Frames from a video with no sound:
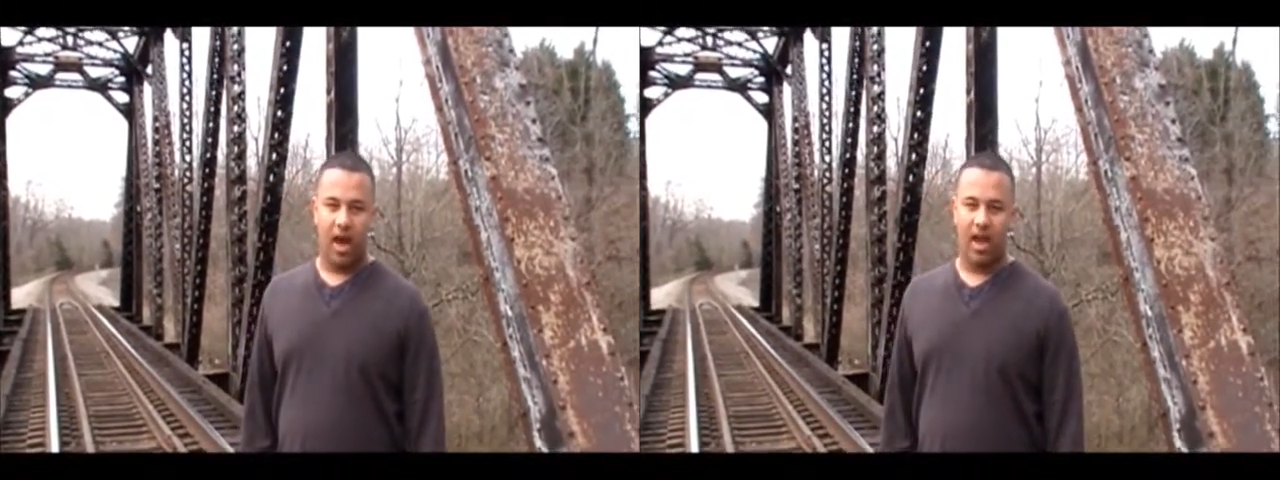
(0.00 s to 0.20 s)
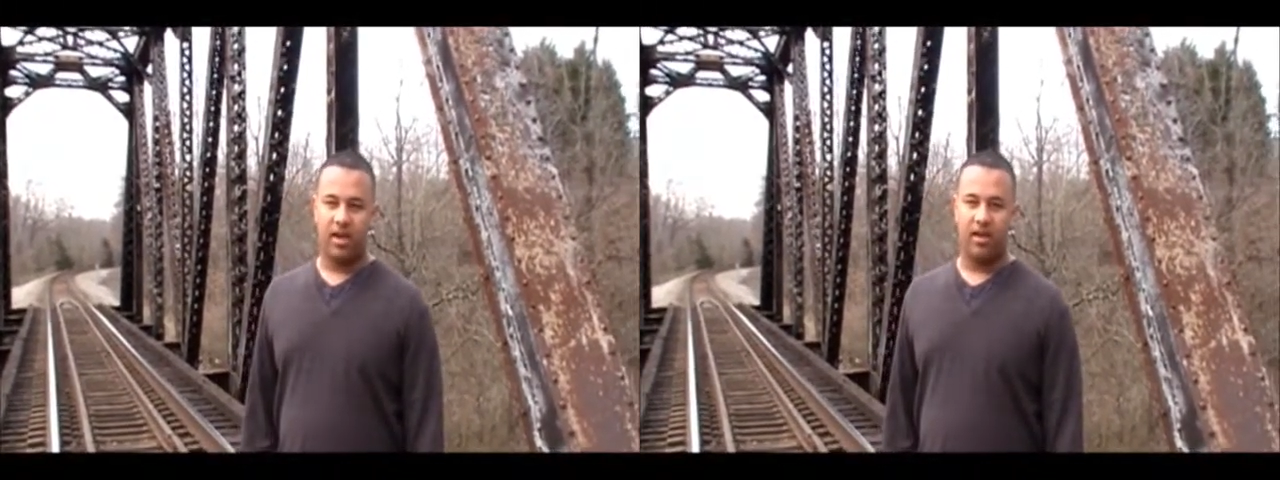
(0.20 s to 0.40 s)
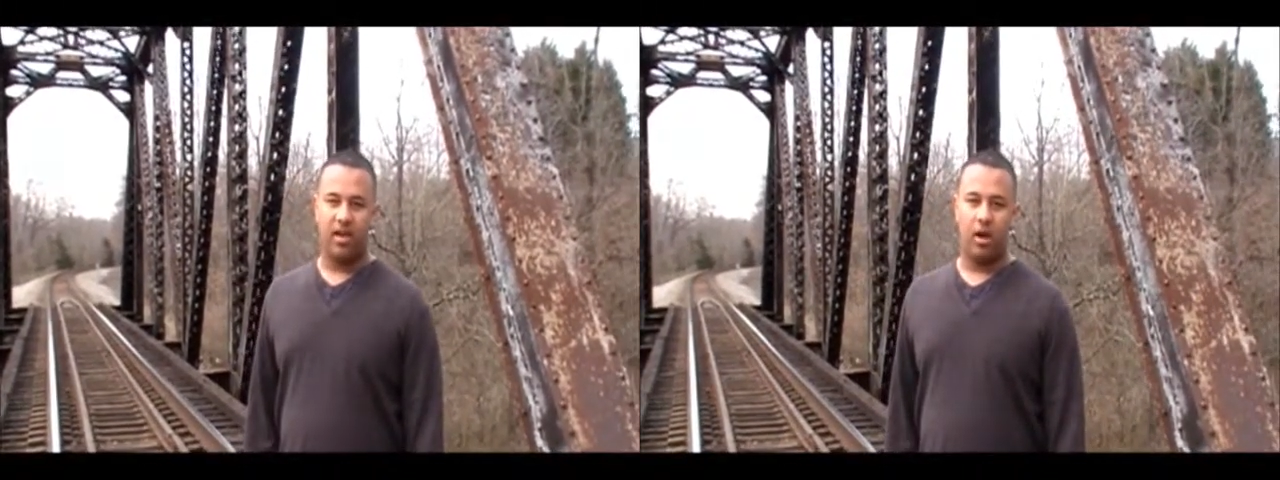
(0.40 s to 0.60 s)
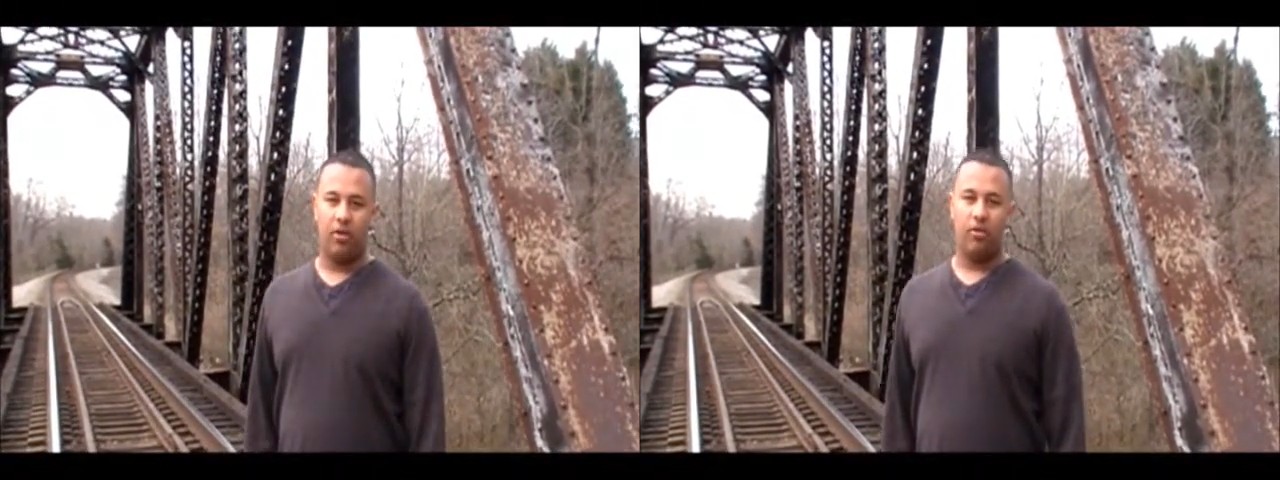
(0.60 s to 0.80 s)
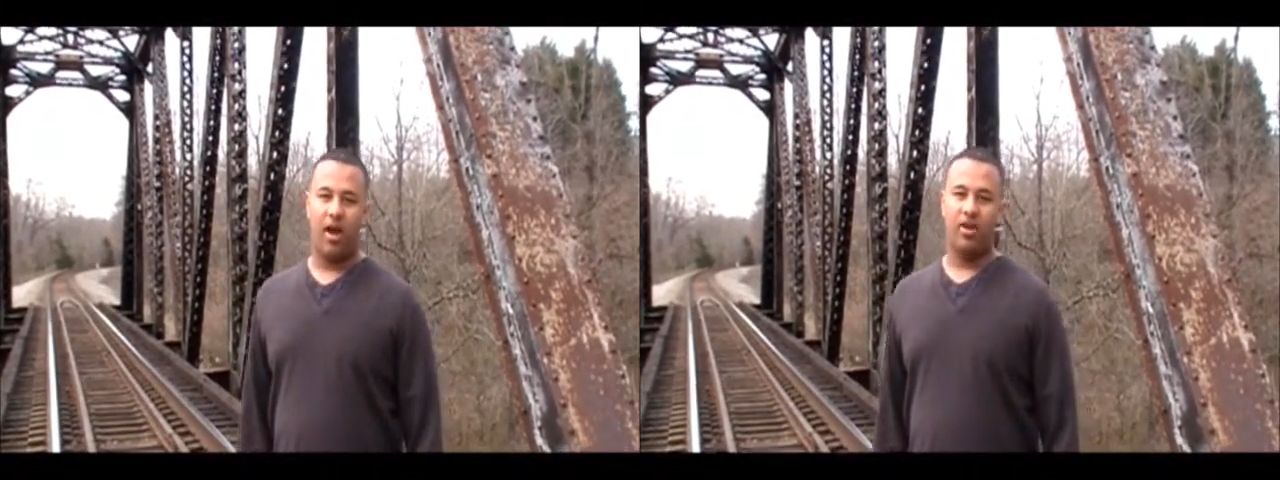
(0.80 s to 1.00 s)
I can get on
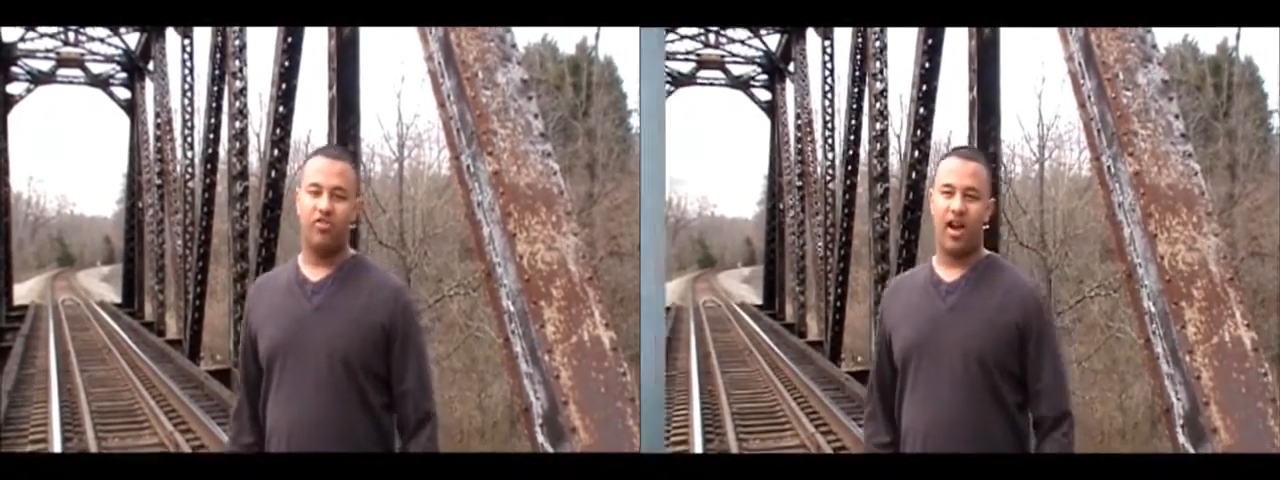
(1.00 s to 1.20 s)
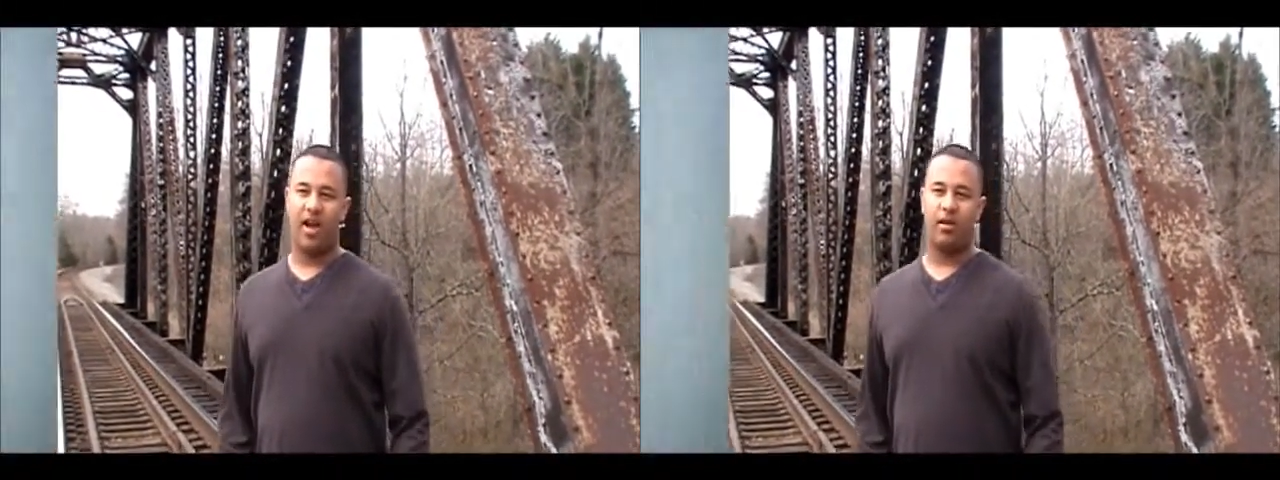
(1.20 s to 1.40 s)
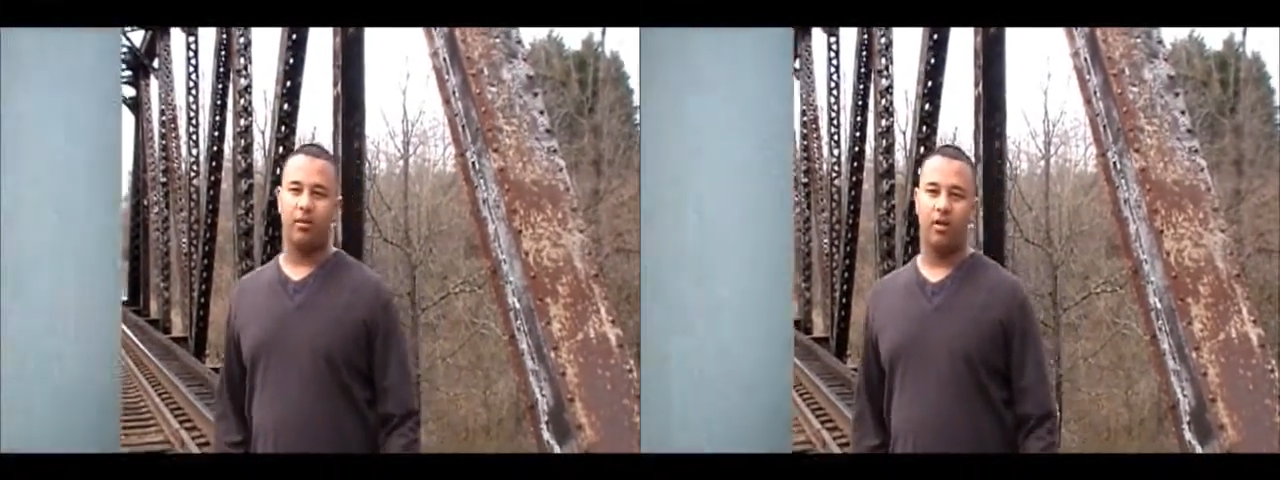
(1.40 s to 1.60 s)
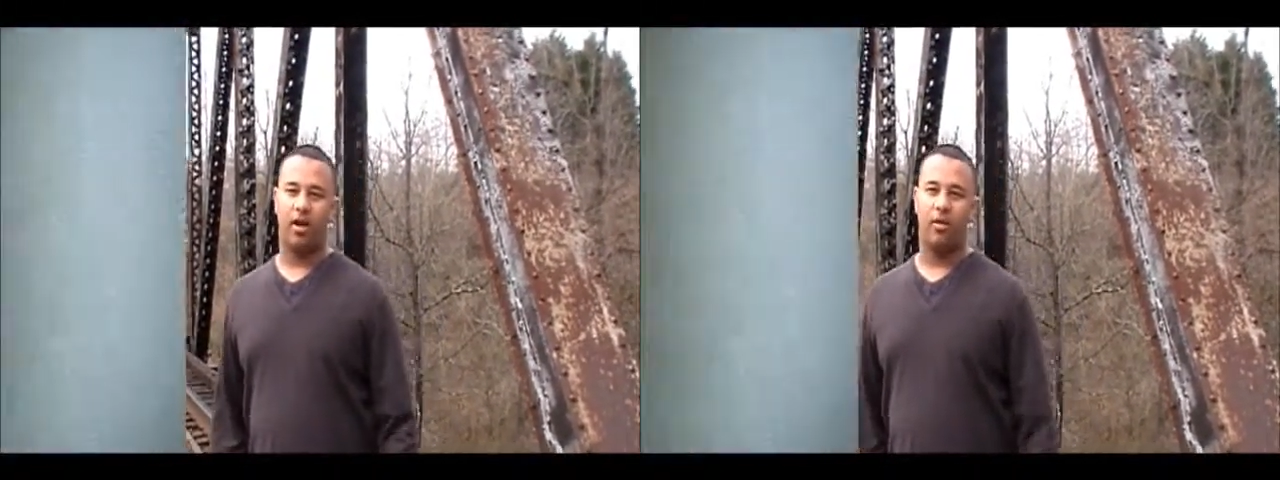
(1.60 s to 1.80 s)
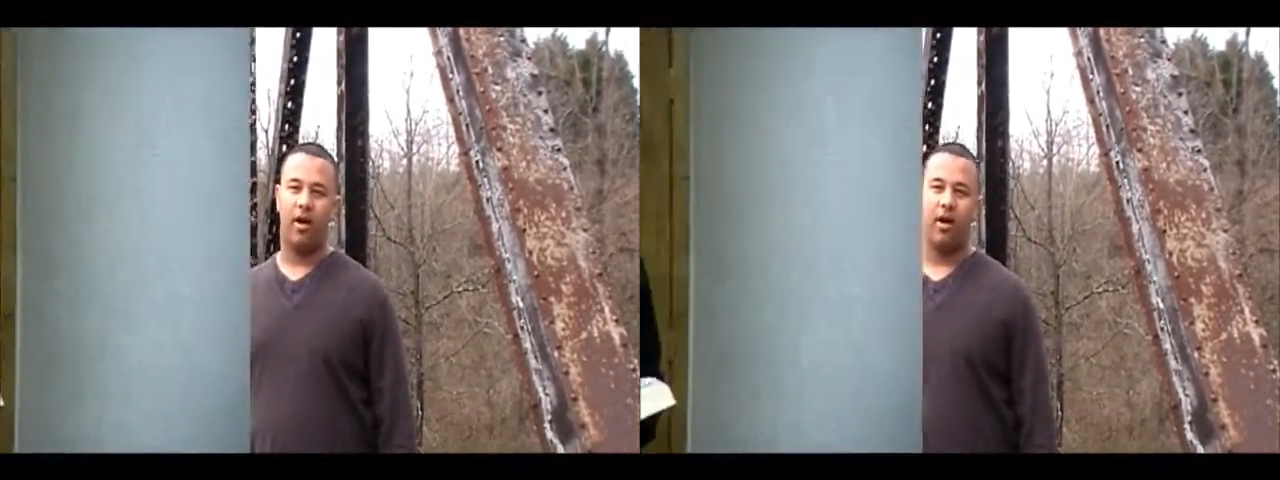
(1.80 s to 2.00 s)
the right track right this away.